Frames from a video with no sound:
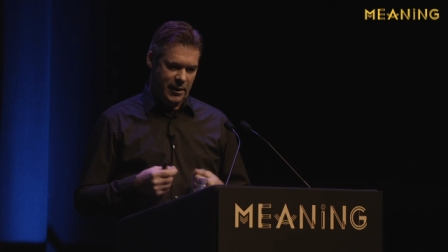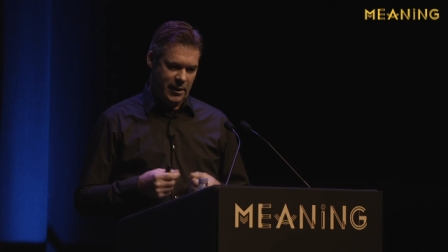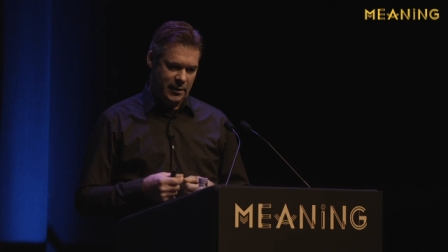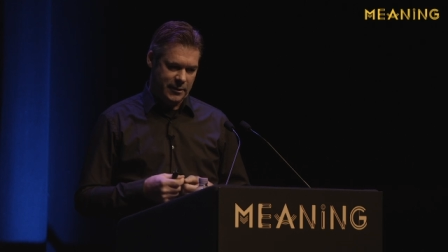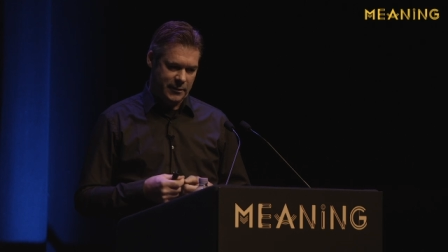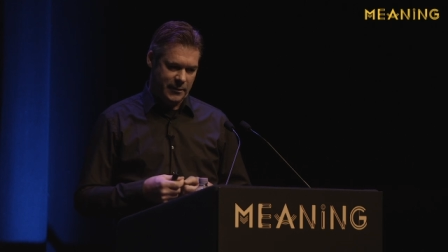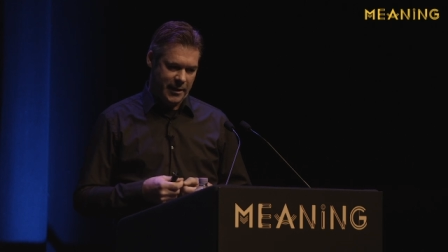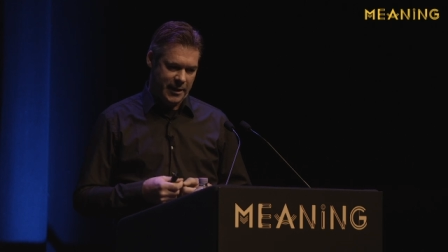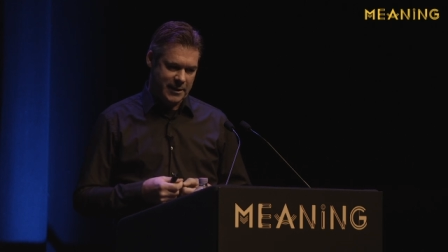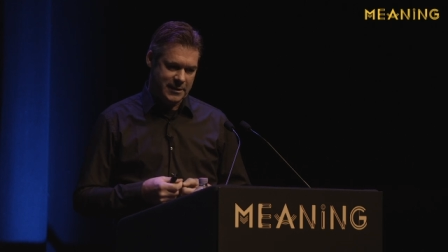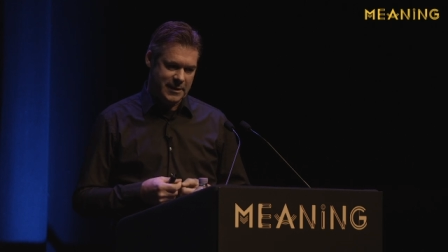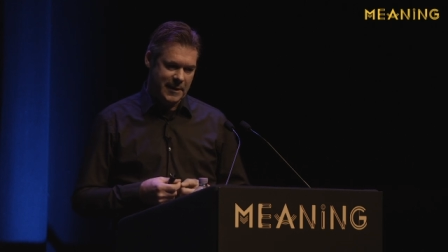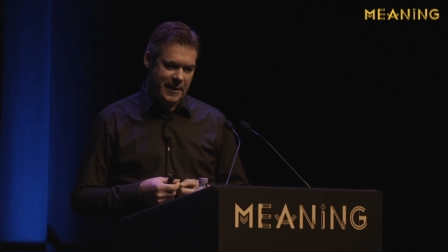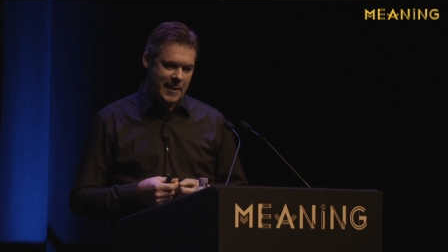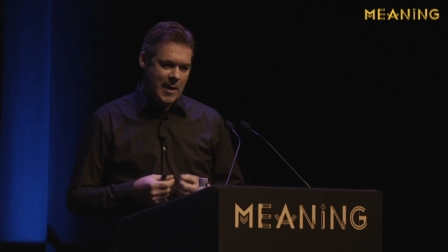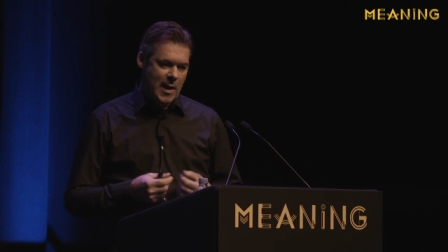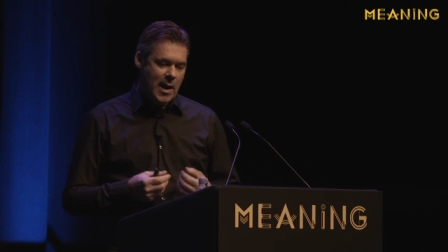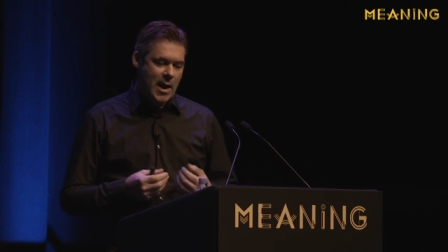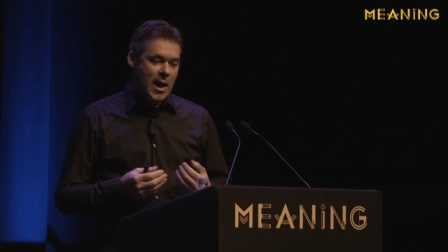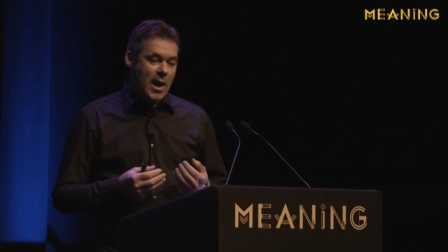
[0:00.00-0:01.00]
otherwise.
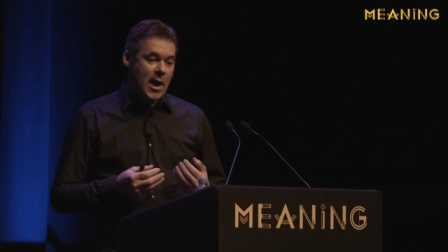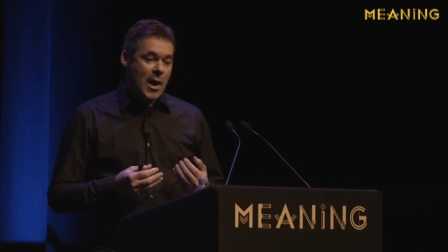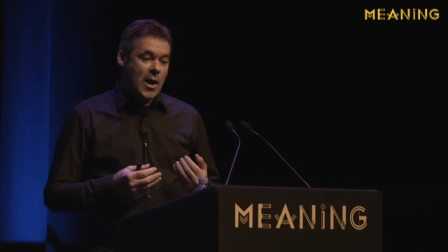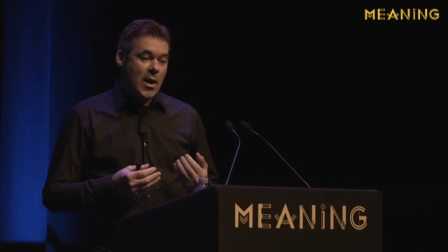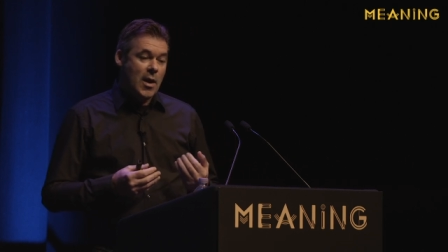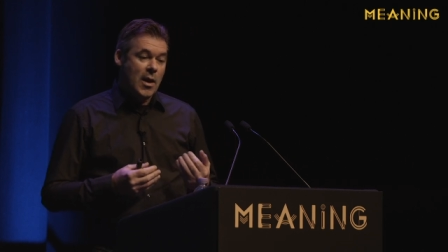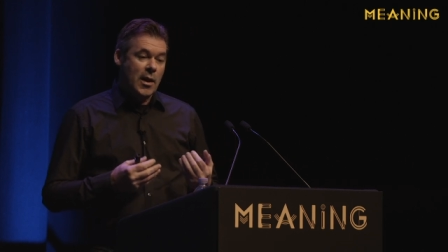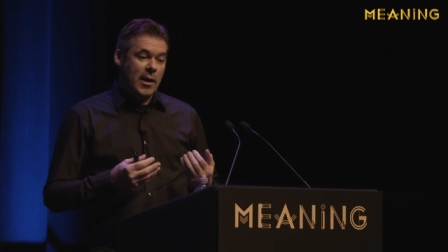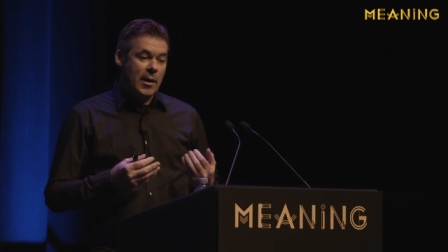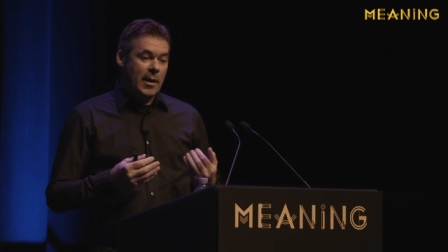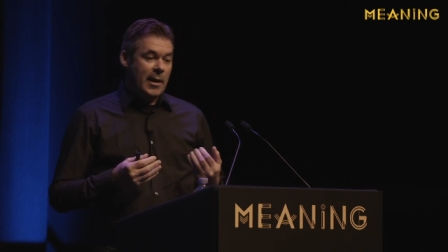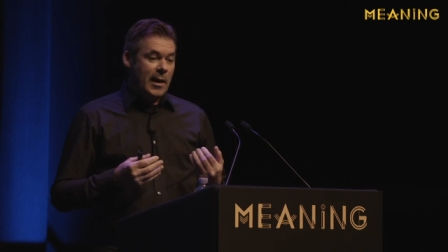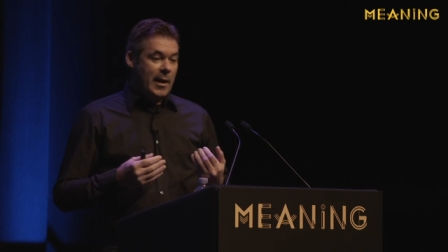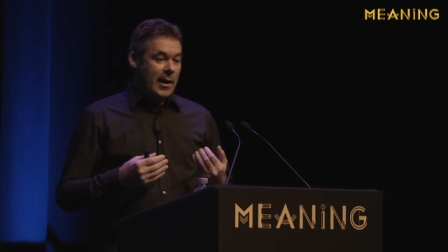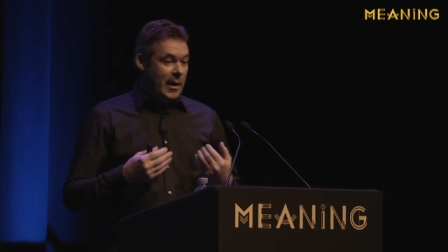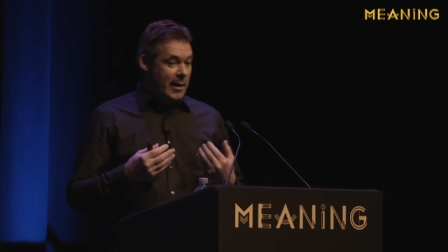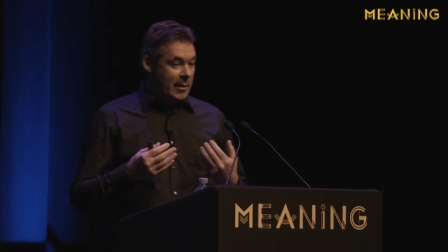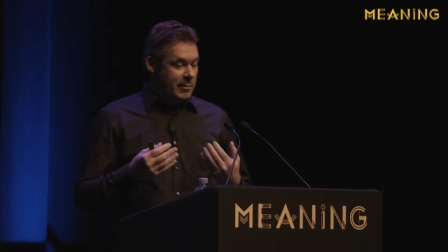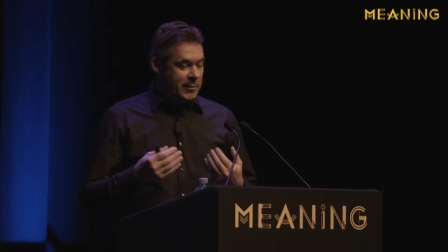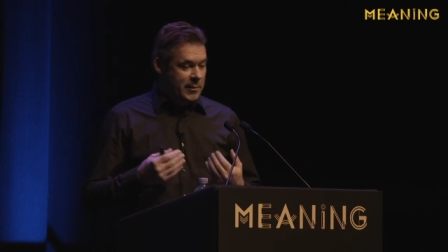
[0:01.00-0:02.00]

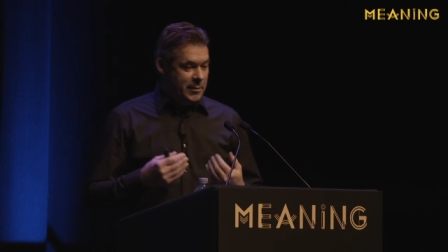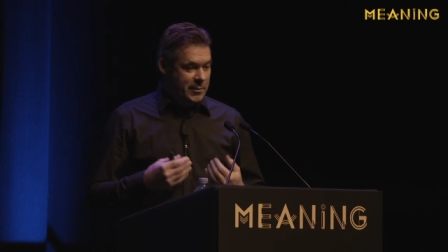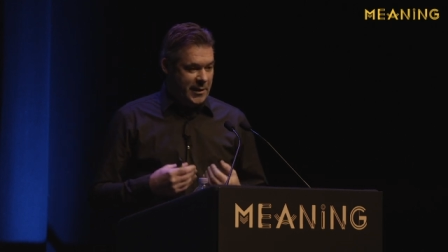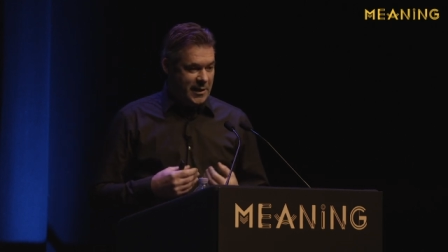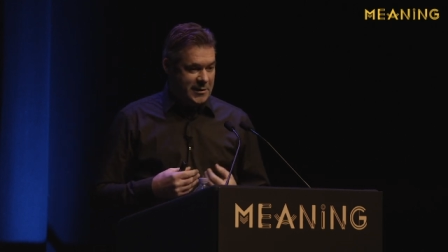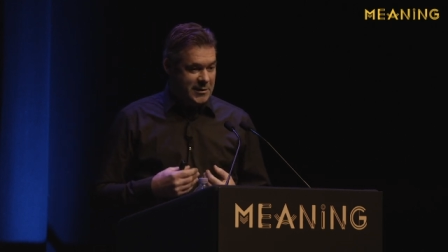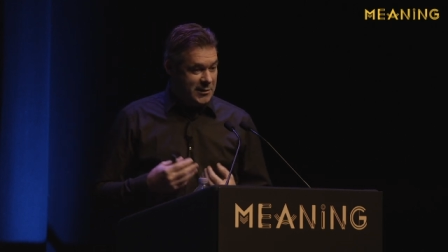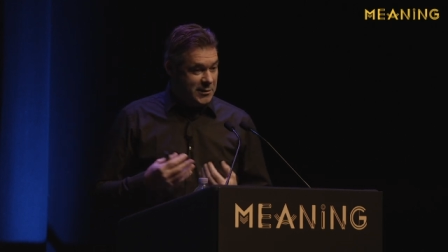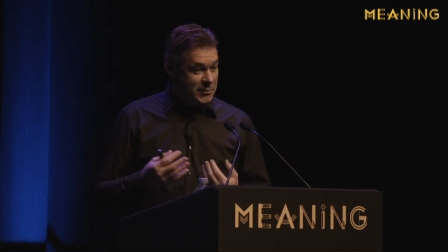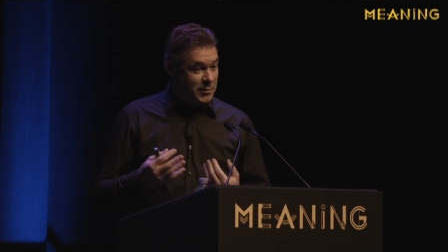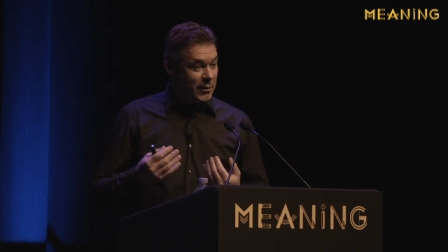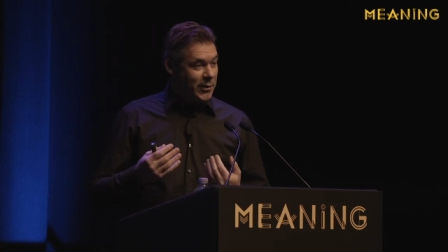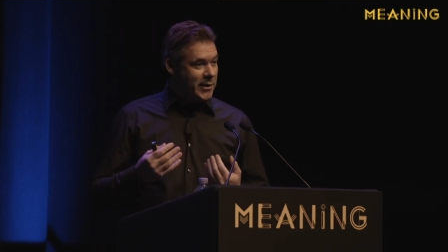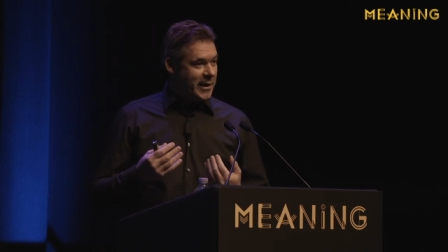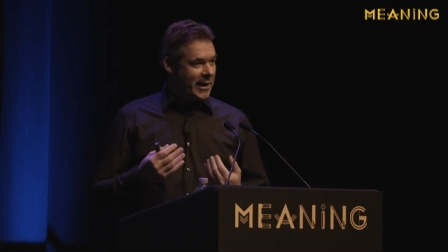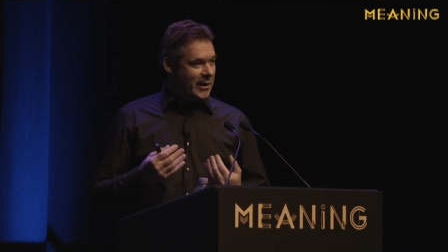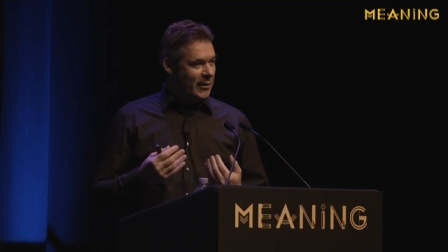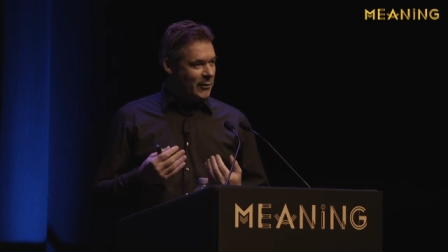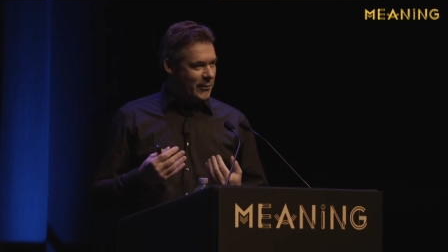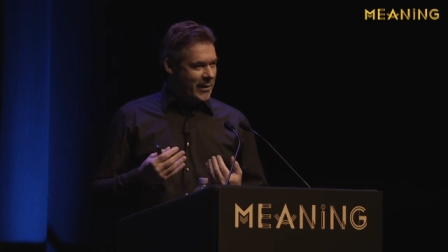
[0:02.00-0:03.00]
Um, yes, it's
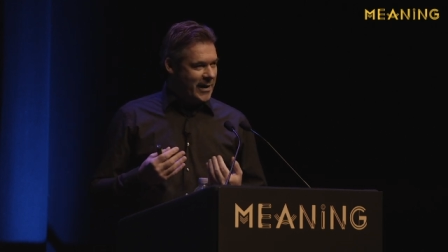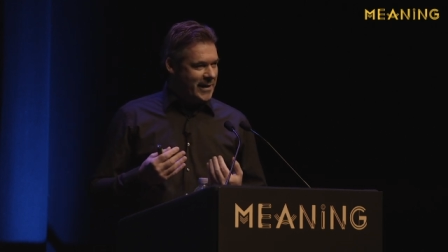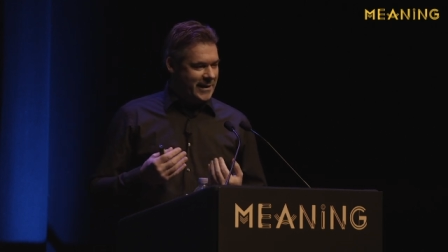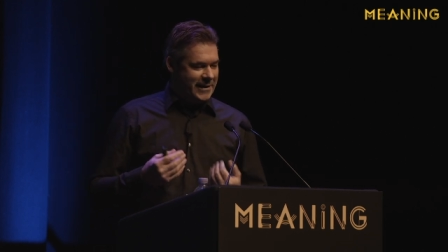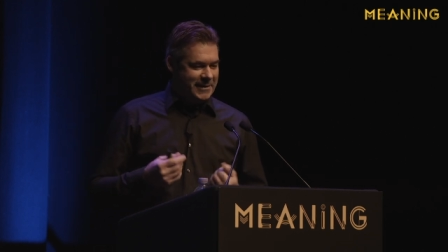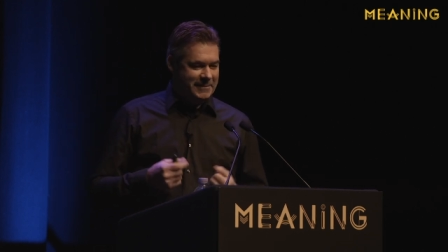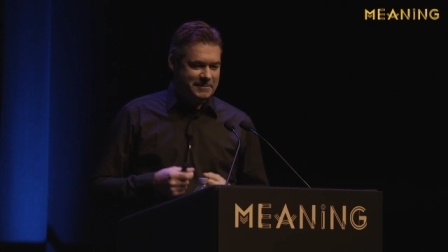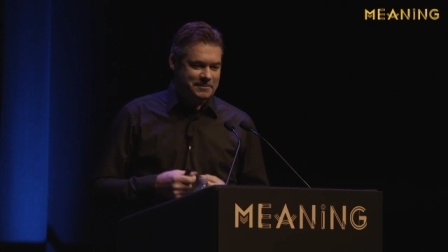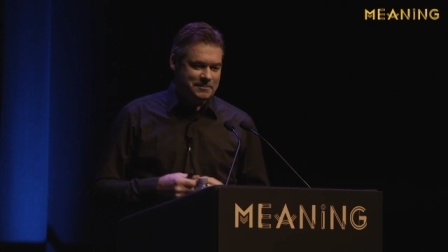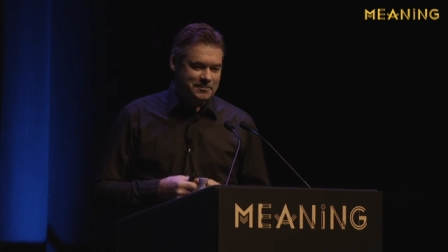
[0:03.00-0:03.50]
working already.